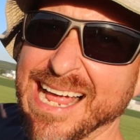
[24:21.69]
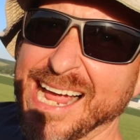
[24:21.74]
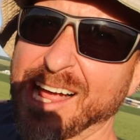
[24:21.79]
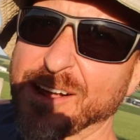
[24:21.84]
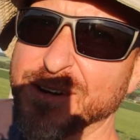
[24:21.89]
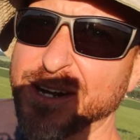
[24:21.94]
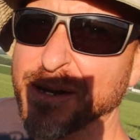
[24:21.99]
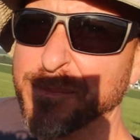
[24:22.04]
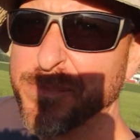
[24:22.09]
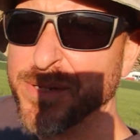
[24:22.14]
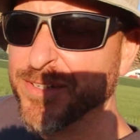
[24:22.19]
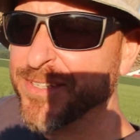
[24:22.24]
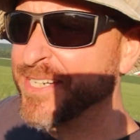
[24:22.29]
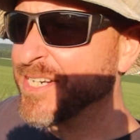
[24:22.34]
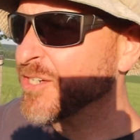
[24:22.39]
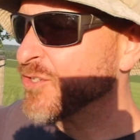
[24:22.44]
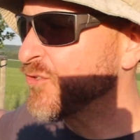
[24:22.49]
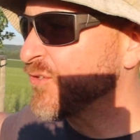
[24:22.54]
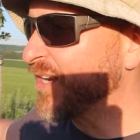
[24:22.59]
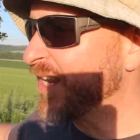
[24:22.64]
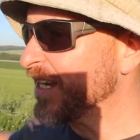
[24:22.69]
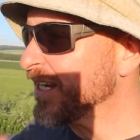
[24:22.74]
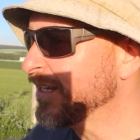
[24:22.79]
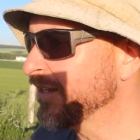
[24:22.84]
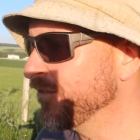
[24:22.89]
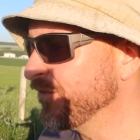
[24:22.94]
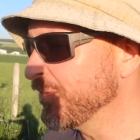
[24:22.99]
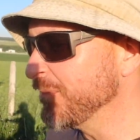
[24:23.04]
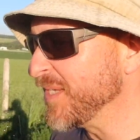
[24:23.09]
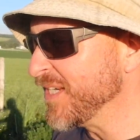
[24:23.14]
out here building a trike
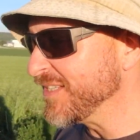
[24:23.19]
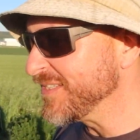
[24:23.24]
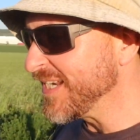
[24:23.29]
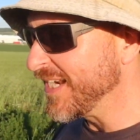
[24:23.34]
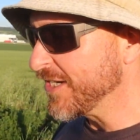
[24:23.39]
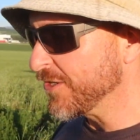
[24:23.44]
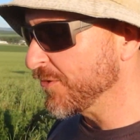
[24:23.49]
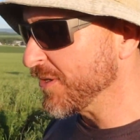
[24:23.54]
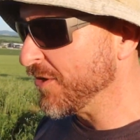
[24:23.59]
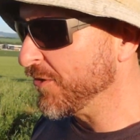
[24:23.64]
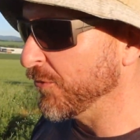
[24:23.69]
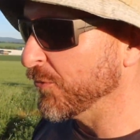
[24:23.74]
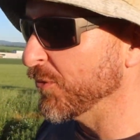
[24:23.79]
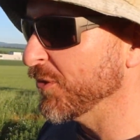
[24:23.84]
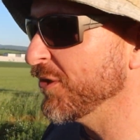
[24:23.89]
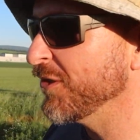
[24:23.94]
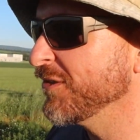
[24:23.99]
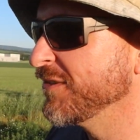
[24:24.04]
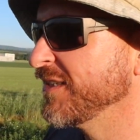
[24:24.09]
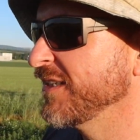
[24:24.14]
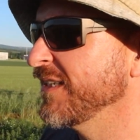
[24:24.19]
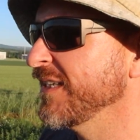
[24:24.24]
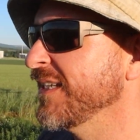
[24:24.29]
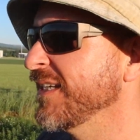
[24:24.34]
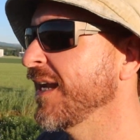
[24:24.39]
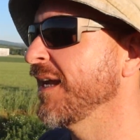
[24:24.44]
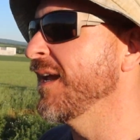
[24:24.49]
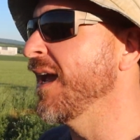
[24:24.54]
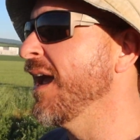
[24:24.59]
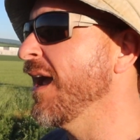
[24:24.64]
for me to take around the world
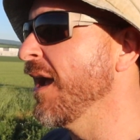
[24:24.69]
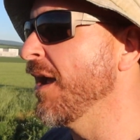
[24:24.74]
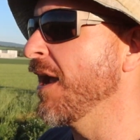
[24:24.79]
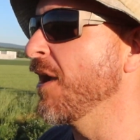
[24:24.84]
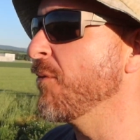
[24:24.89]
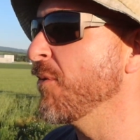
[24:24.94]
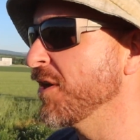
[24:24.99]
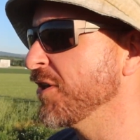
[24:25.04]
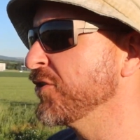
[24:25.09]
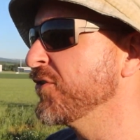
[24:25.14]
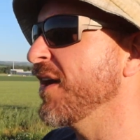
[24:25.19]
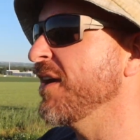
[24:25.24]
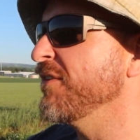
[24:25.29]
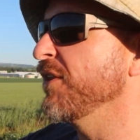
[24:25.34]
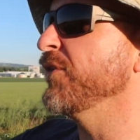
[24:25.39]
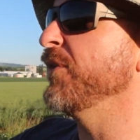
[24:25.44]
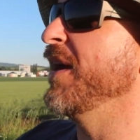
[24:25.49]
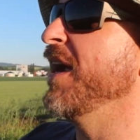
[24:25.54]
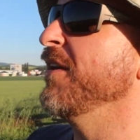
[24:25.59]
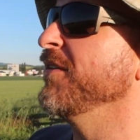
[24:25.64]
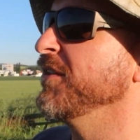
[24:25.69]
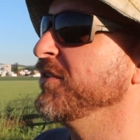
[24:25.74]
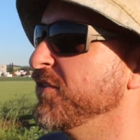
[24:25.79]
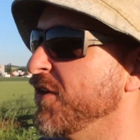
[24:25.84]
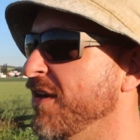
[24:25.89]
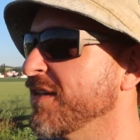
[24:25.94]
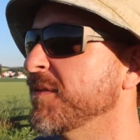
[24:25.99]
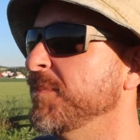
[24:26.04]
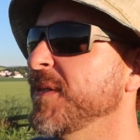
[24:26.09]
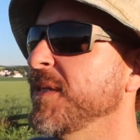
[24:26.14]
and I, I, want to travel around and
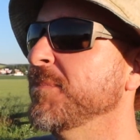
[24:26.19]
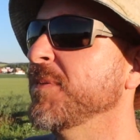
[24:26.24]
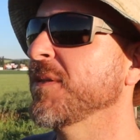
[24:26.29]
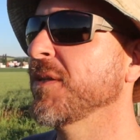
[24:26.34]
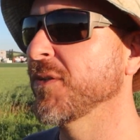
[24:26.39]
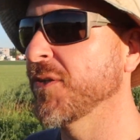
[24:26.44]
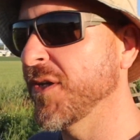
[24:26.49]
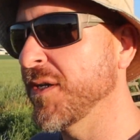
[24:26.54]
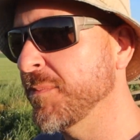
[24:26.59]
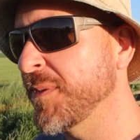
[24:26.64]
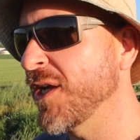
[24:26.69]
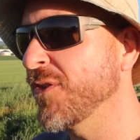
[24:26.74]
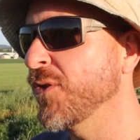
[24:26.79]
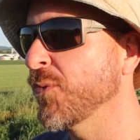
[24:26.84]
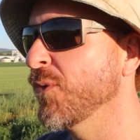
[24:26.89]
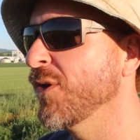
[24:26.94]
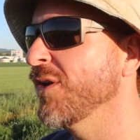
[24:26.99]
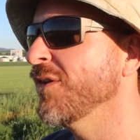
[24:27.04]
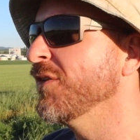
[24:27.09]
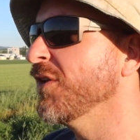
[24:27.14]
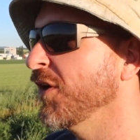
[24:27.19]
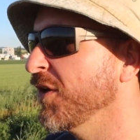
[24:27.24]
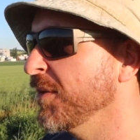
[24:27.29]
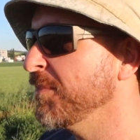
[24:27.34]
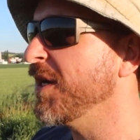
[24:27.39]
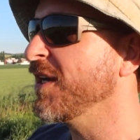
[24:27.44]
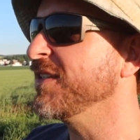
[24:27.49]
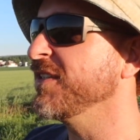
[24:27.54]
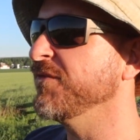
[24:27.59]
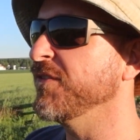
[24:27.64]
talk to people and learn about the world learn
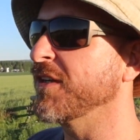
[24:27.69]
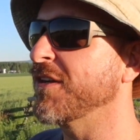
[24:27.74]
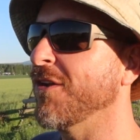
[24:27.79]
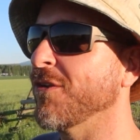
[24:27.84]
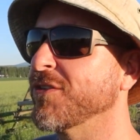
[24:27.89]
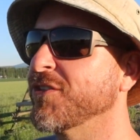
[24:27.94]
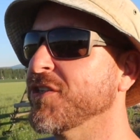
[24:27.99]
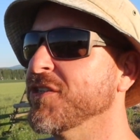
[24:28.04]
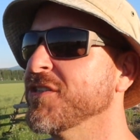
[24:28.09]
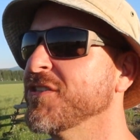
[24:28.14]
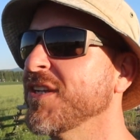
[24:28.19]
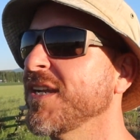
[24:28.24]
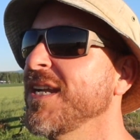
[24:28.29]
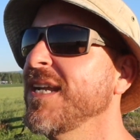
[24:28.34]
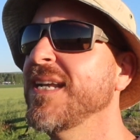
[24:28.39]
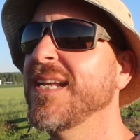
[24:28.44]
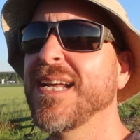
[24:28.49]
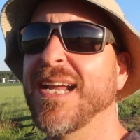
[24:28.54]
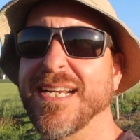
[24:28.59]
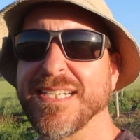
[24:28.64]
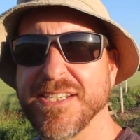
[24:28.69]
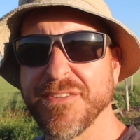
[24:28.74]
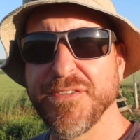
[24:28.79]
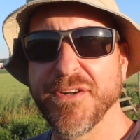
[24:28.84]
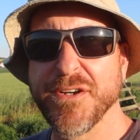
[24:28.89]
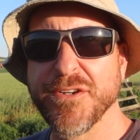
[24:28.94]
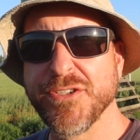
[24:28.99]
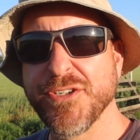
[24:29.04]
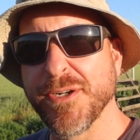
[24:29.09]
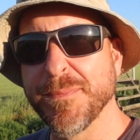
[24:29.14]
about different cultures and
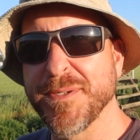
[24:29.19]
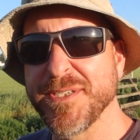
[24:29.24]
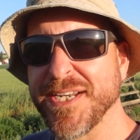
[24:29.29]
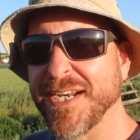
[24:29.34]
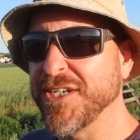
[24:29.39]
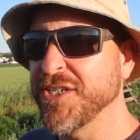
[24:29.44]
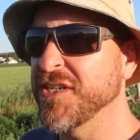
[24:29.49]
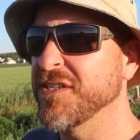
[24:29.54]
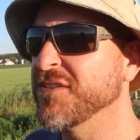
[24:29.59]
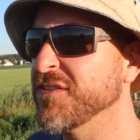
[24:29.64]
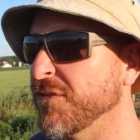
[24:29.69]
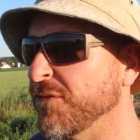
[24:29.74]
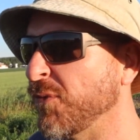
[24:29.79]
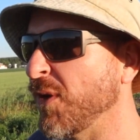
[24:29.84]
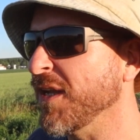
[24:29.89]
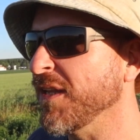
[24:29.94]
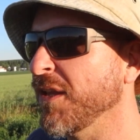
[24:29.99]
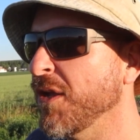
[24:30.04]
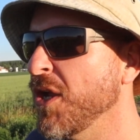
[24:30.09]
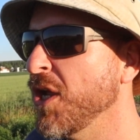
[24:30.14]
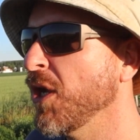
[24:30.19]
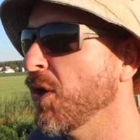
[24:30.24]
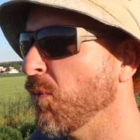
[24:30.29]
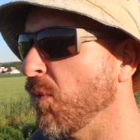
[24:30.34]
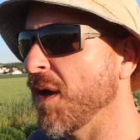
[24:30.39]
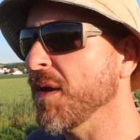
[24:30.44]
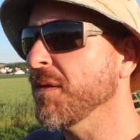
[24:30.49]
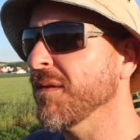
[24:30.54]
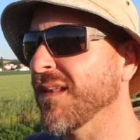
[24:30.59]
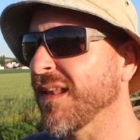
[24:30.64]
different interpretations of what
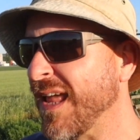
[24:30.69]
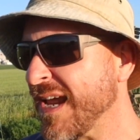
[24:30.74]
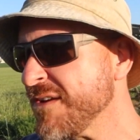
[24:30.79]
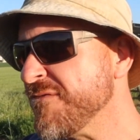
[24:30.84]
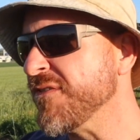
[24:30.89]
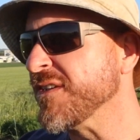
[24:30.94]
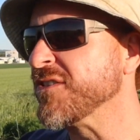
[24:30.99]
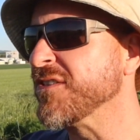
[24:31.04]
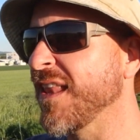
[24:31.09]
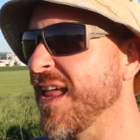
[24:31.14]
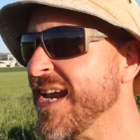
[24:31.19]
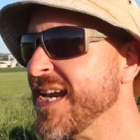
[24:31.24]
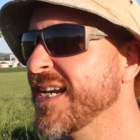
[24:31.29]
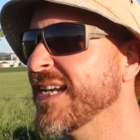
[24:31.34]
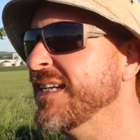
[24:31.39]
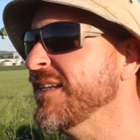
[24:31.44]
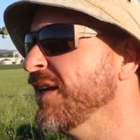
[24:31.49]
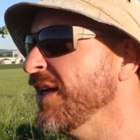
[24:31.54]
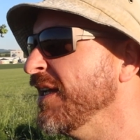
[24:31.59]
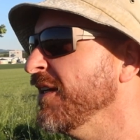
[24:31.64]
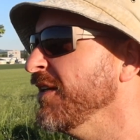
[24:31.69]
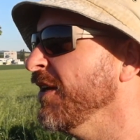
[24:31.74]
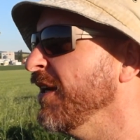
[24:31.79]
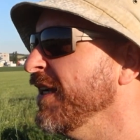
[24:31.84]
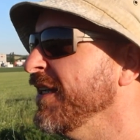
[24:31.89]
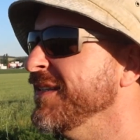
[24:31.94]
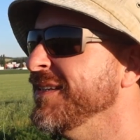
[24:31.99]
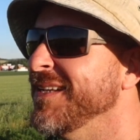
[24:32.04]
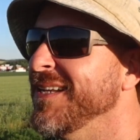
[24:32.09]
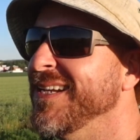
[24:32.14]
what life is like and and
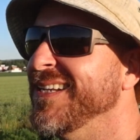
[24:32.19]
and,